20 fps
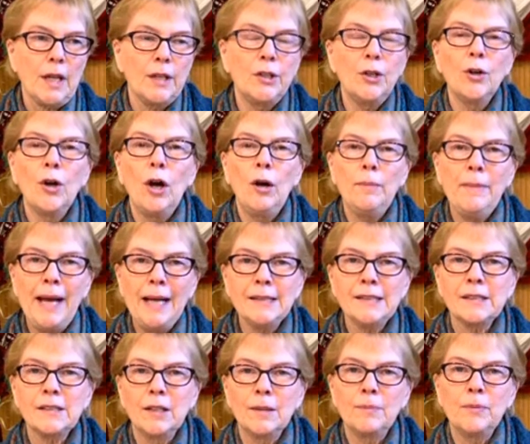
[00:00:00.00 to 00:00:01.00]
You're all
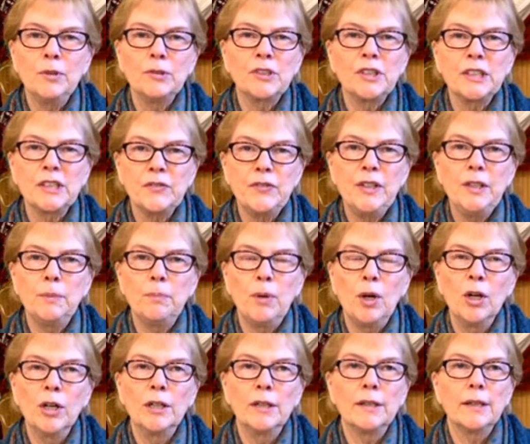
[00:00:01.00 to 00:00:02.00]
masked up. You're 6 feet
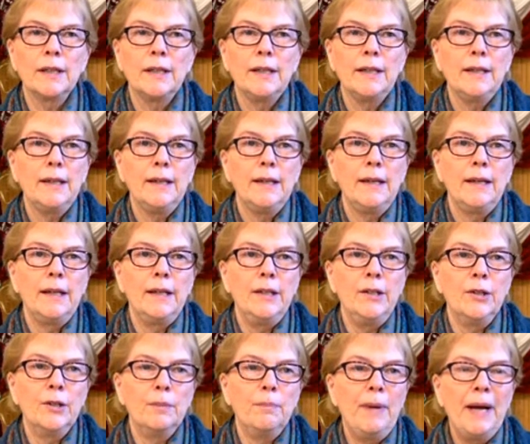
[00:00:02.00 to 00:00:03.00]
apart.
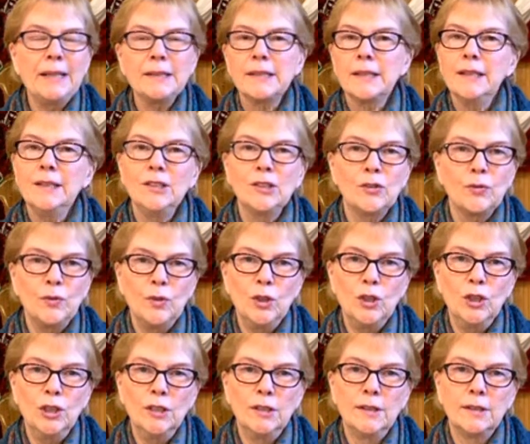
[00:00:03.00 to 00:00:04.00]
Your basket is
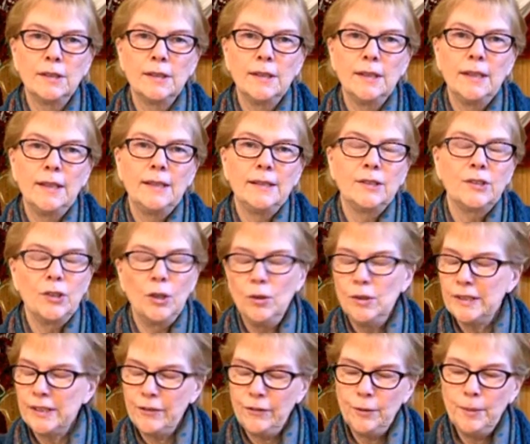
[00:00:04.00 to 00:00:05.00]
full.
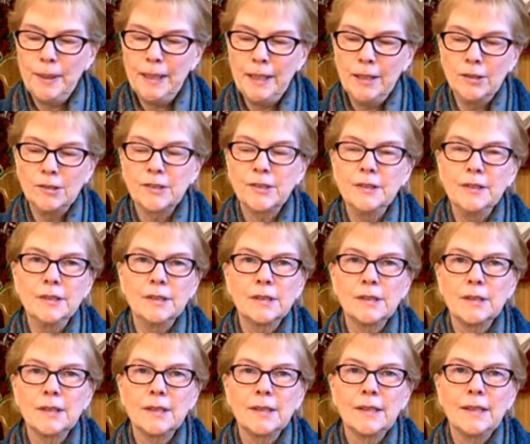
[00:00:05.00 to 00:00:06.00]
So is everybody
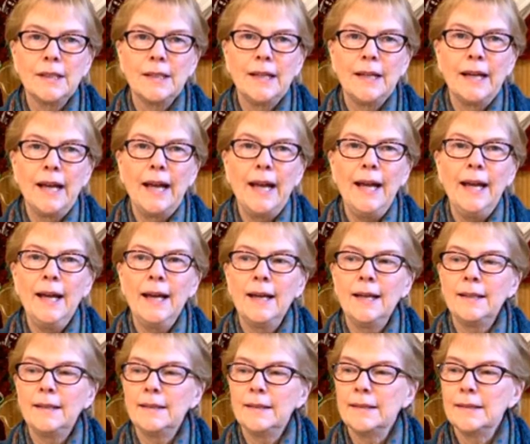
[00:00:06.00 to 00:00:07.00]
else's.
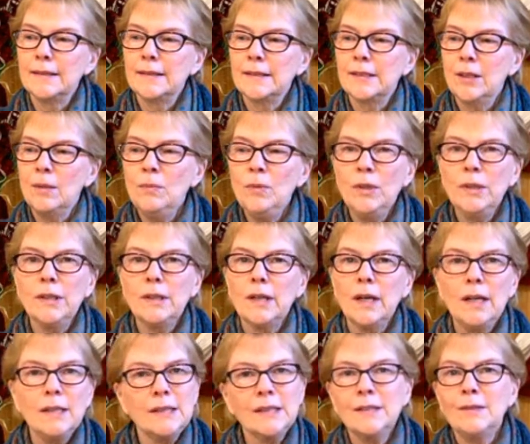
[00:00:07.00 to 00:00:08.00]
And someone
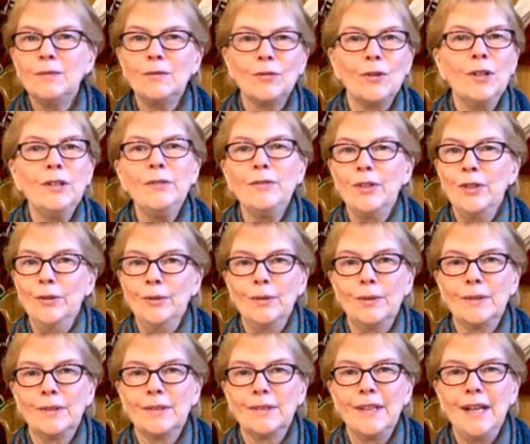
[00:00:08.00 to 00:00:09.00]
cuts in front of
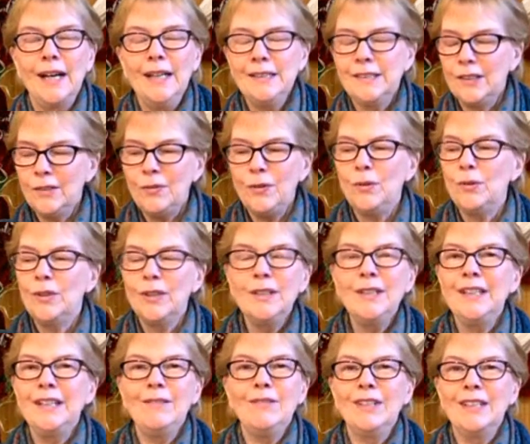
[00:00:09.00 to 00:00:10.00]
you as if you
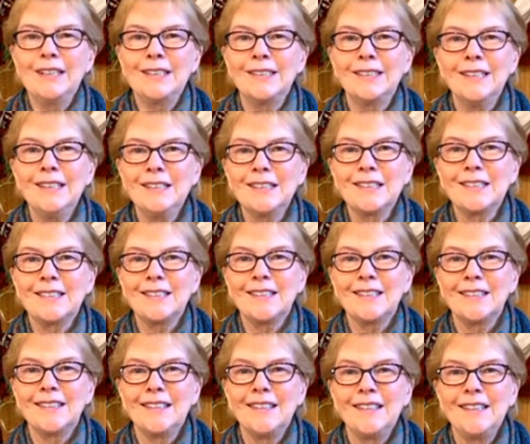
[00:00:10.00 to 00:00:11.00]
didn't even exist
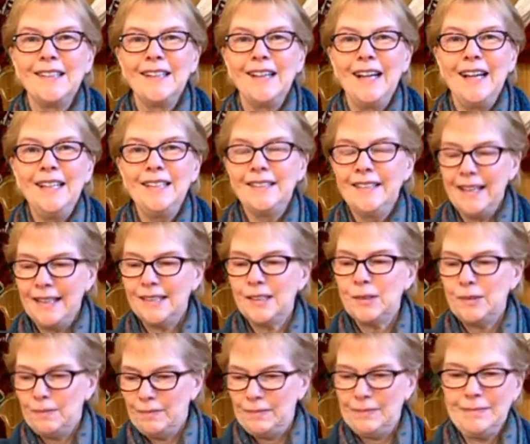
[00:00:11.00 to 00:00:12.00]
and
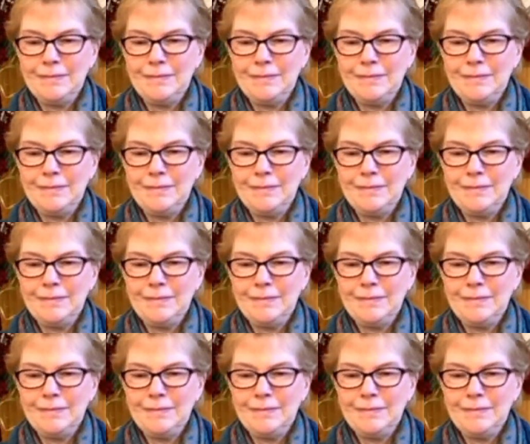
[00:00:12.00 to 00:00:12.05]
takes